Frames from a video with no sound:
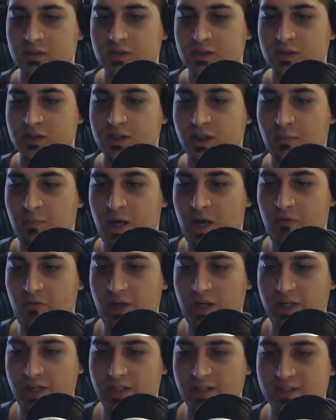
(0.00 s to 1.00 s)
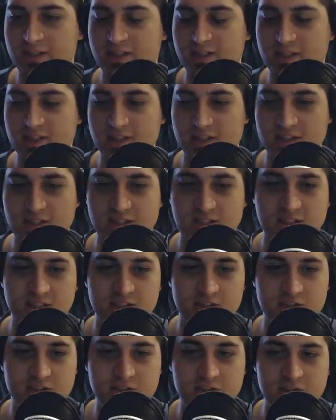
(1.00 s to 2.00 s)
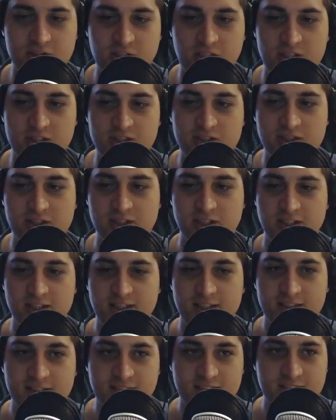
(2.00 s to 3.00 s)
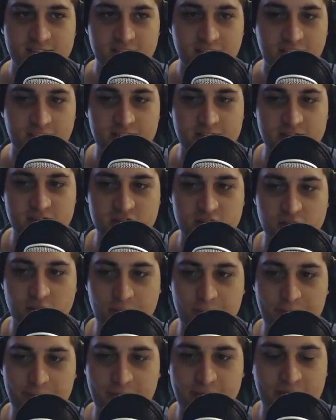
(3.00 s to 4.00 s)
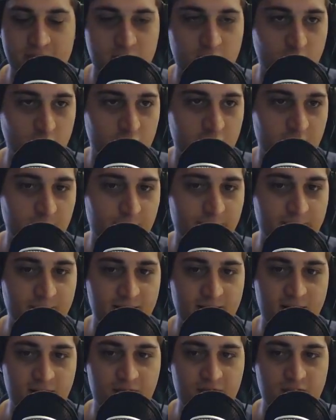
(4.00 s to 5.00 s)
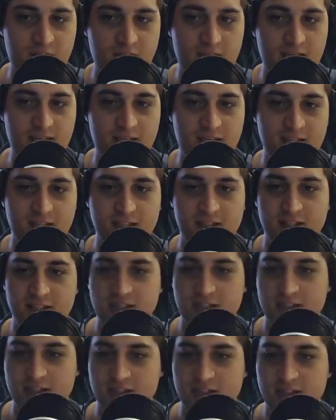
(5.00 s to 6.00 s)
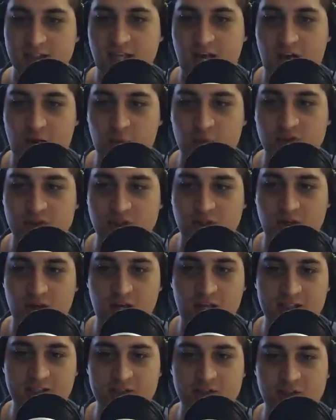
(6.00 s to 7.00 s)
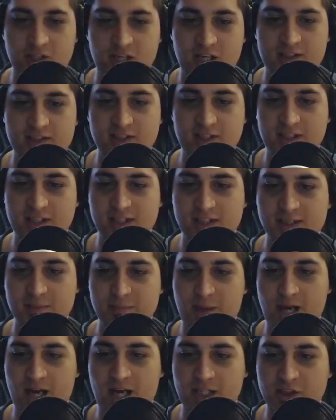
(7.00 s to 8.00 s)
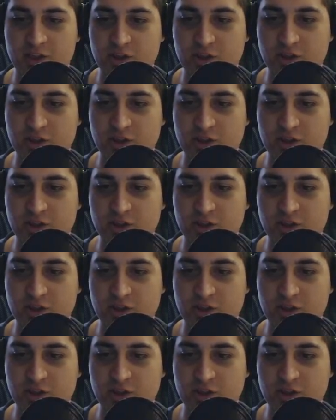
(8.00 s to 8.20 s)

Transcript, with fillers: Samaris! Shot is stopped by the goalkeeper and I think that was our last chance in this match.